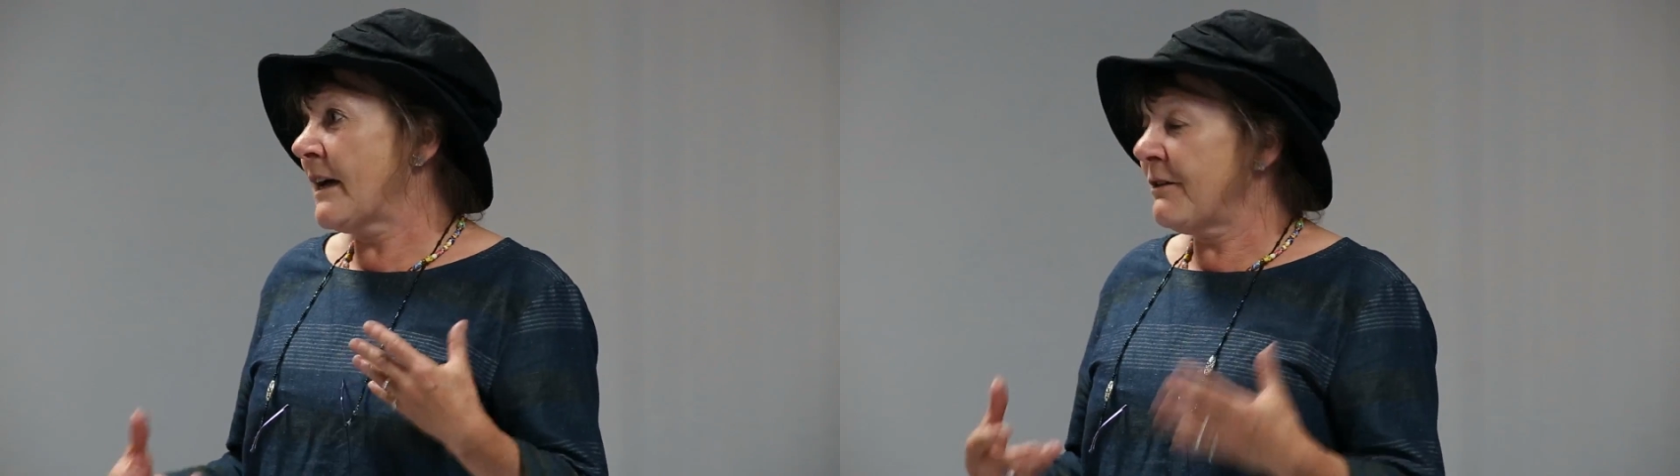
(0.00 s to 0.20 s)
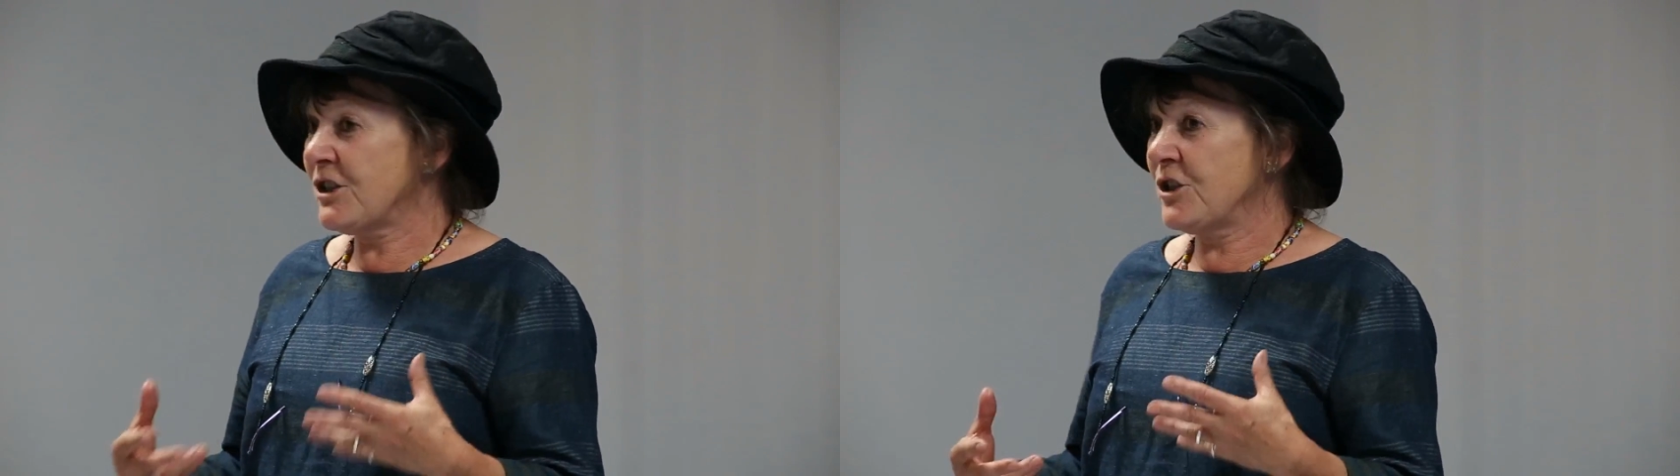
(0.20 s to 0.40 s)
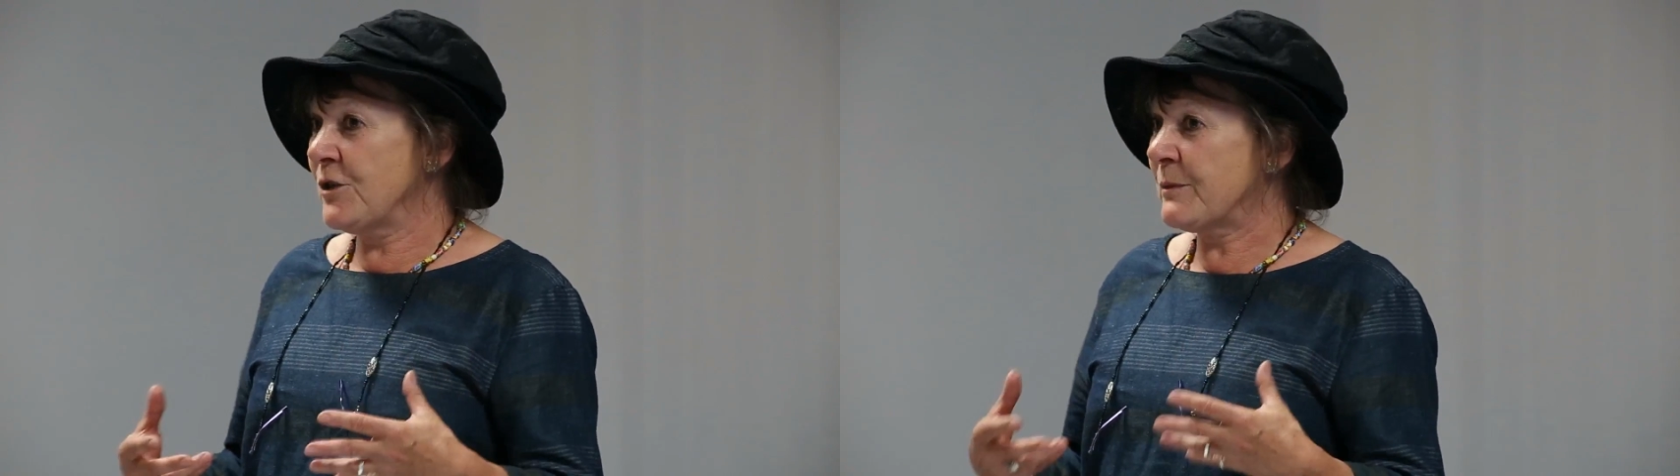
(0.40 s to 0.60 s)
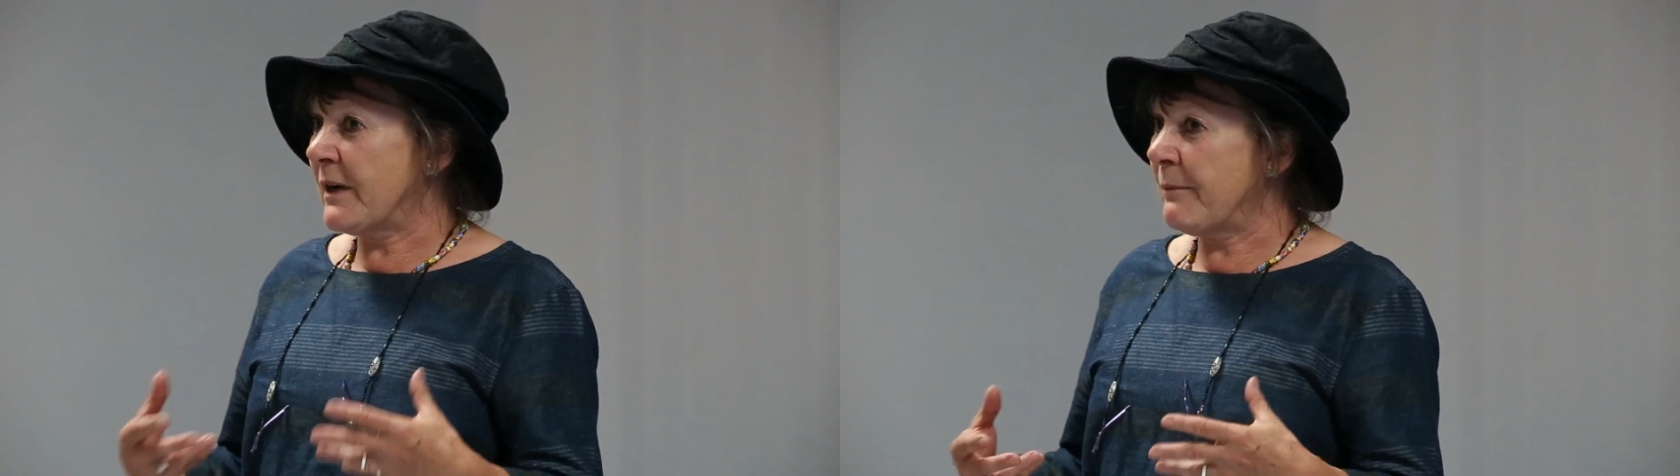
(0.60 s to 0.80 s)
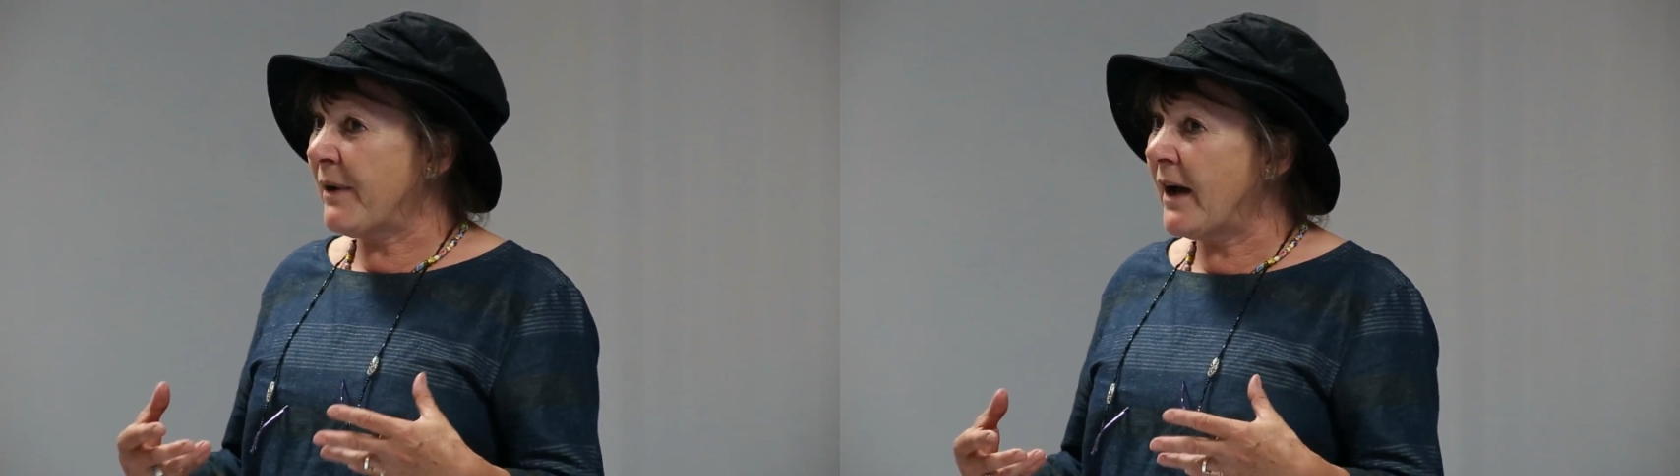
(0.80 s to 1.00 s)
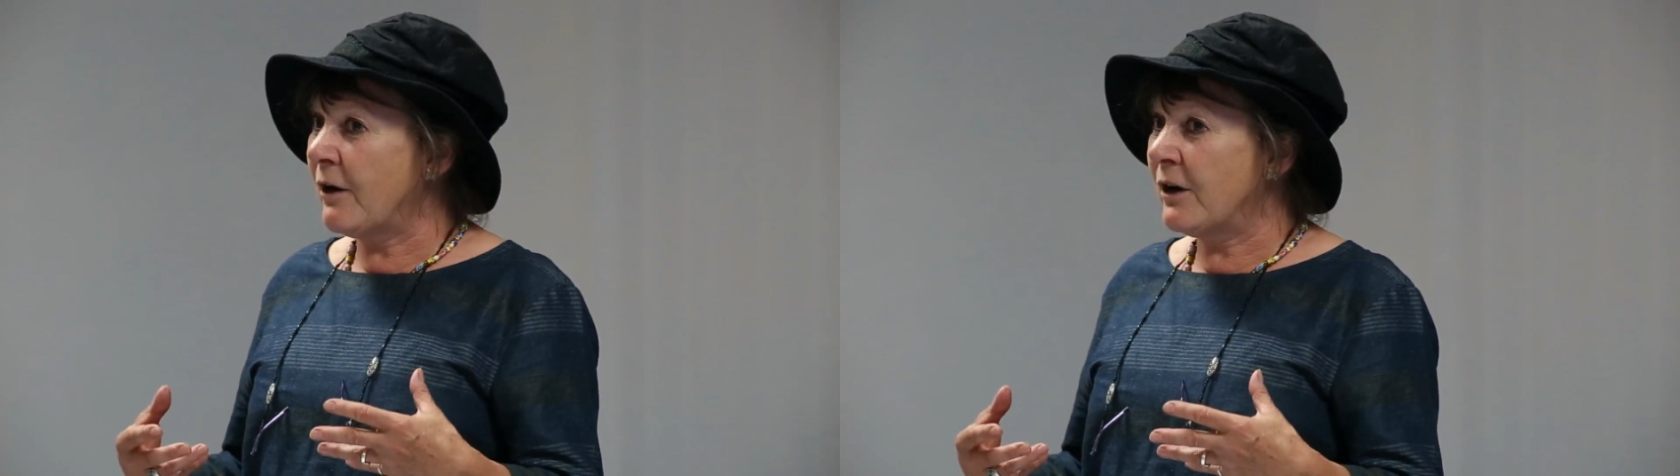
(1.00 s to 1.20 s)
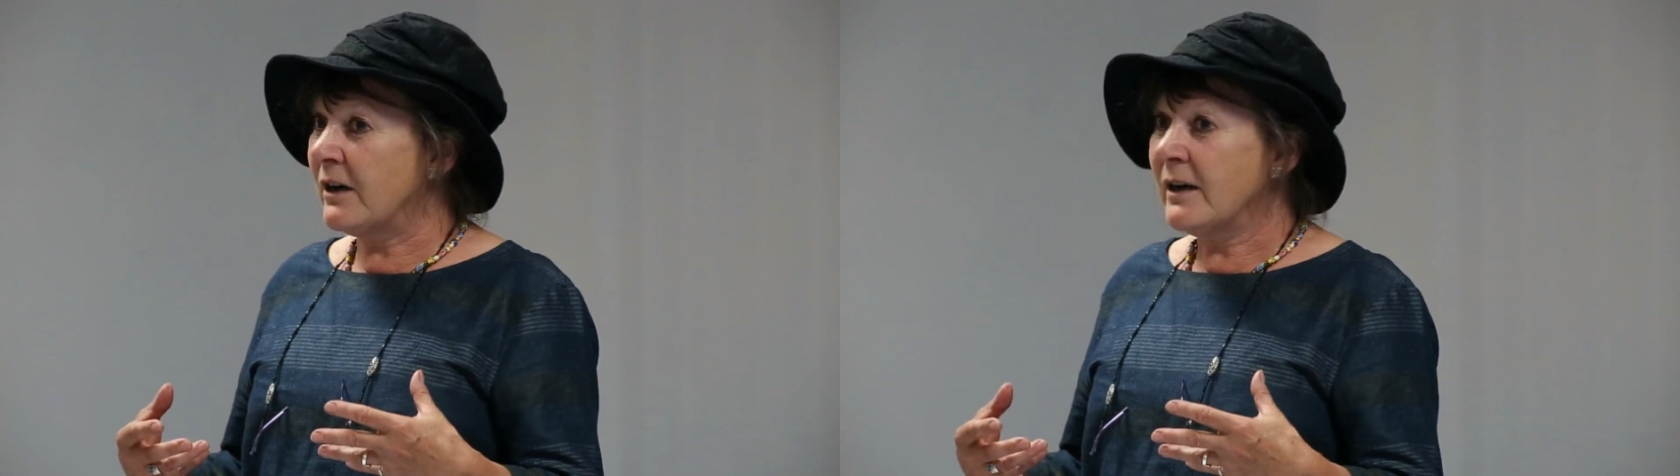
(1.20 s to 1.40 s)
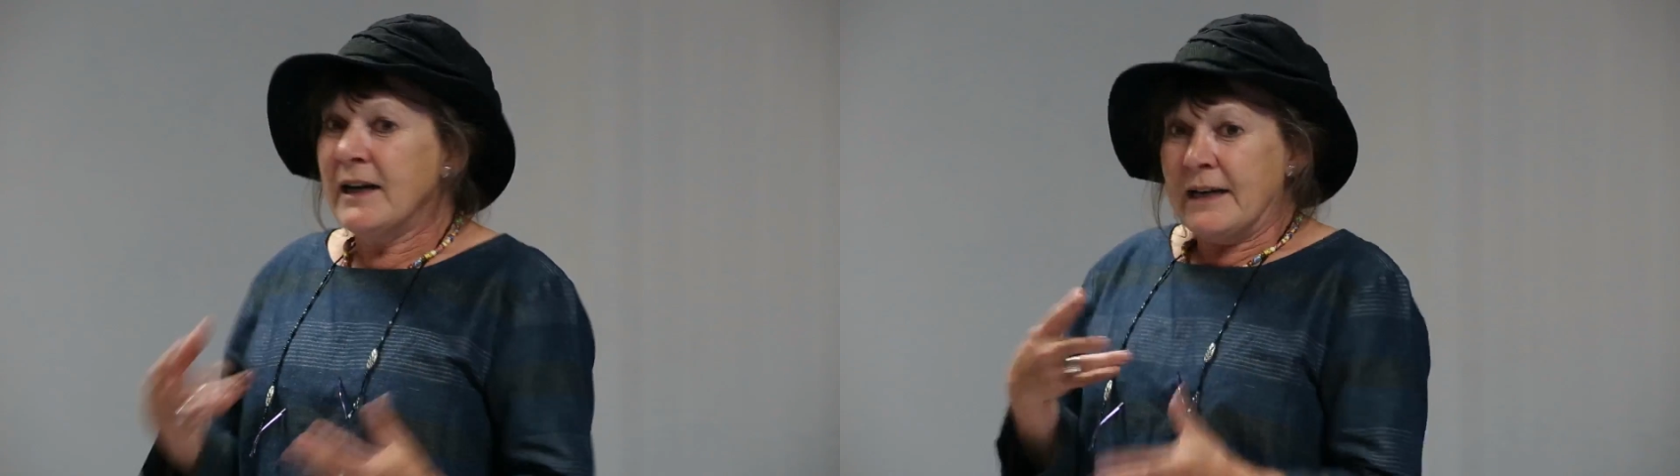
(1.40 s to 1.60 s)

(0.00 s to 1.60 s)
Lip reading: how it's used by power,